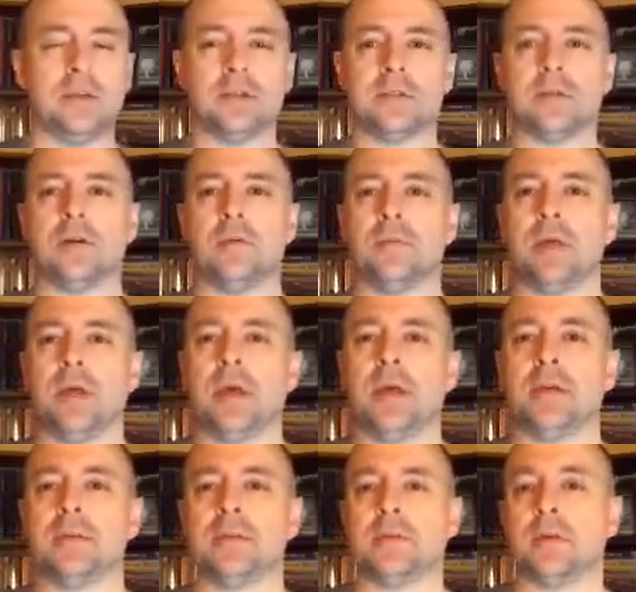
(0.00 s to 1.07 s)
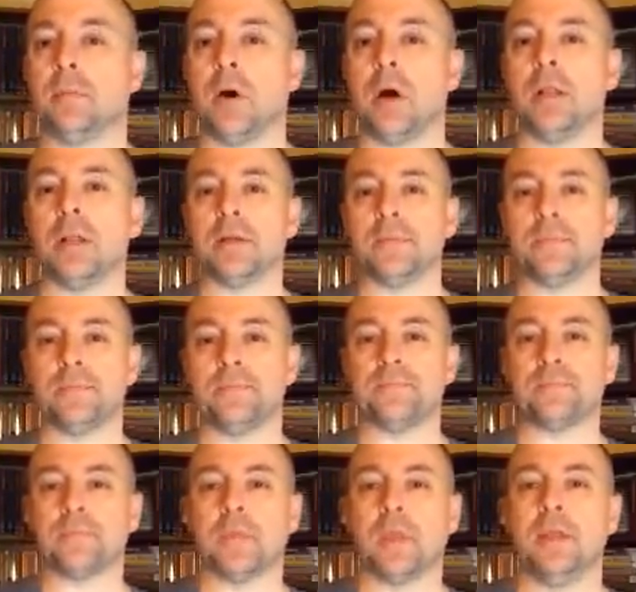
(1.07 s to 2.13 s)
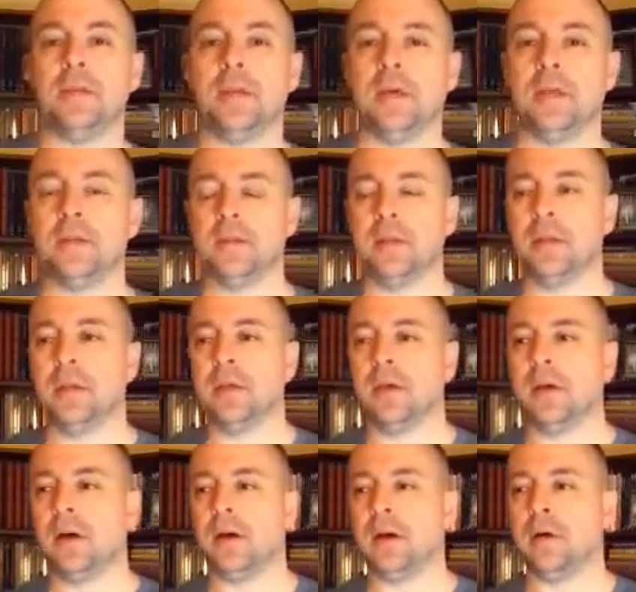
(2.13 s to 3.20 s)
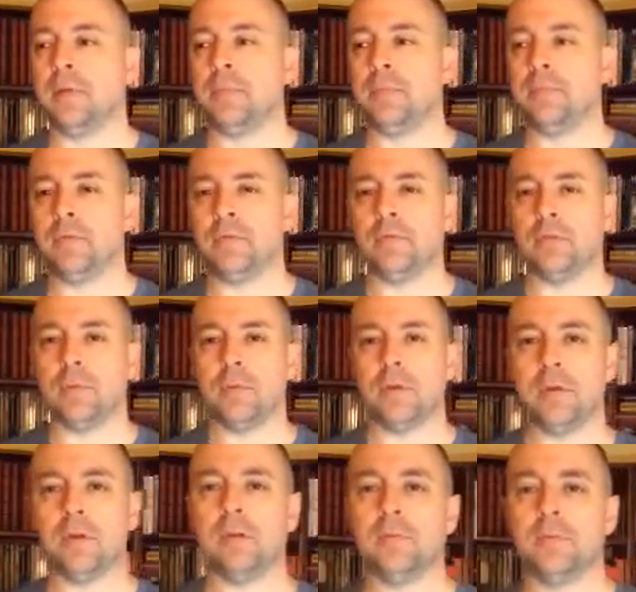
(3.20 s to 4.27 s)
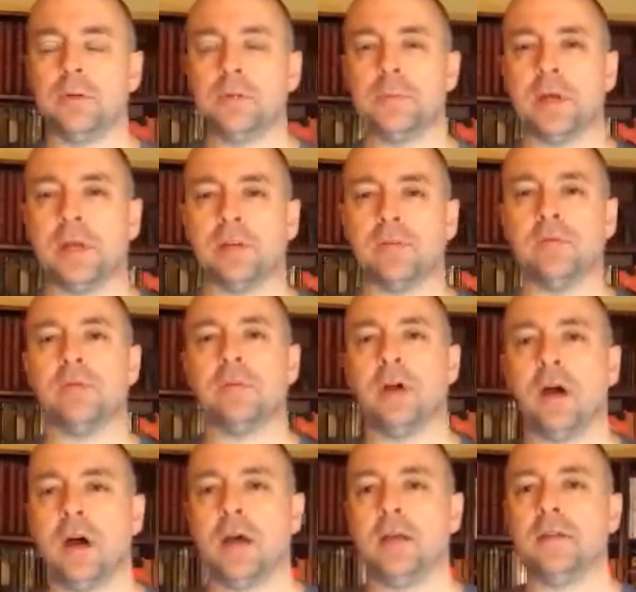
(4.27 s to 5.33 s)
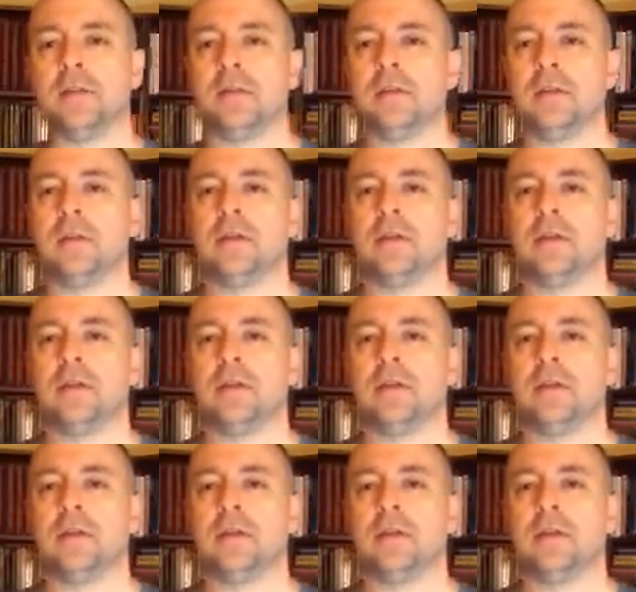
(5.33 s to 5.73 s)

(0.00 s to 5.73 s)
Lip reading: some as appalling, and yet, from the perspective of God,